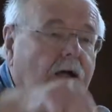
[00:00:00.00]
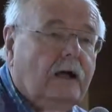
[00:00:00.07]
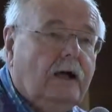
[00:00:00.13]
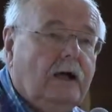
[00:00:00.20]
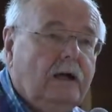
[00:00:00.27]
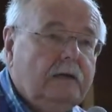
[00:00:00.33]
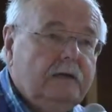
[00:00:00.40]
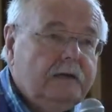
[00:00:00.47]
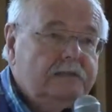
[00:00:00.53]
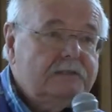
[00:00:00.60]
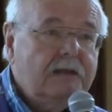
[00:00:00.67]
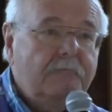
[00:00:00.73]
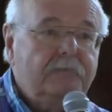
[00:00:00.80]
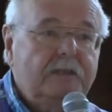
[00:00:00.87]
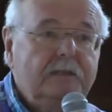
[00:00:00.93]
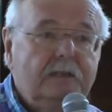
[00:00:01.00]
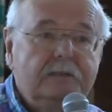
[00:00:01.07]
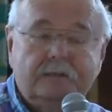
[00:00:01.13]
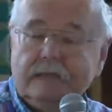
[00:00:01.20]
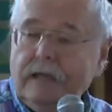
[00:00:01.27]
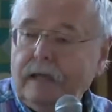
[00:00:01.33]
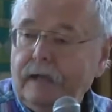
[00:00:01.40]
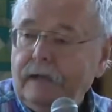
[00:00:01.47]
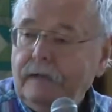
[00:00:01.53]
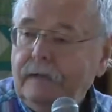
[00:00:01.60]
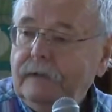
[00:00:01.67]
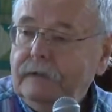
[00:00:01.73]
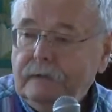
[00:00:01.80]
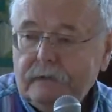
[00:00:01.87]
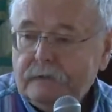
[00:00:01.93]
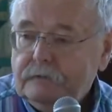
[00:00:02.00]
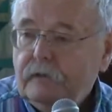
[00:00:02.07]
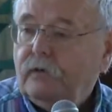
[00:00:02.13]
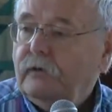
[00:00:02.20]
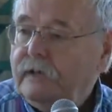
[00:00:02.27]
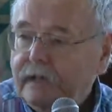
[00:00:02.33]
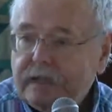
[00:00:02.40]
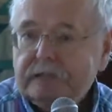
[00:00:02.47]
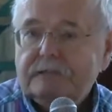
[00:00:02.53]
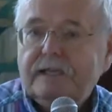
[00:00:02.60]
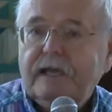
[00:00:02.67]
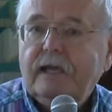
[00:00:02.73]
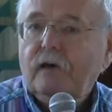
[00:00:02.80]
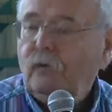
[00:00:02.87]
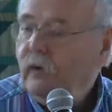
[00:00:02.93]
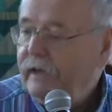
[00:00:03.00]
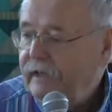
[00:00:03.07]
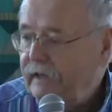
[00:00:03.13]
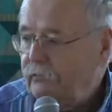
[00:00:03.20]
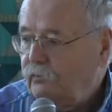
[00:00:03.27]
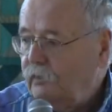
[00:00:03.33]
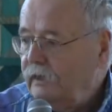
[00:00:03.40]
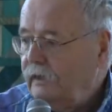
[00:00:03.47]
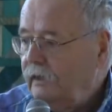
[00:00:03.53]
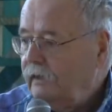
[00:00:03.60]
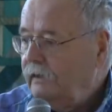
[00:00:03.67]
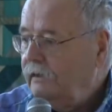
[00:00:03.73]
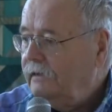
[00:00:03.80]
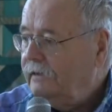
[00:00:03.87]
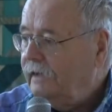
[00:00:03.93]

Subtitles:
It's something that they can take away at will.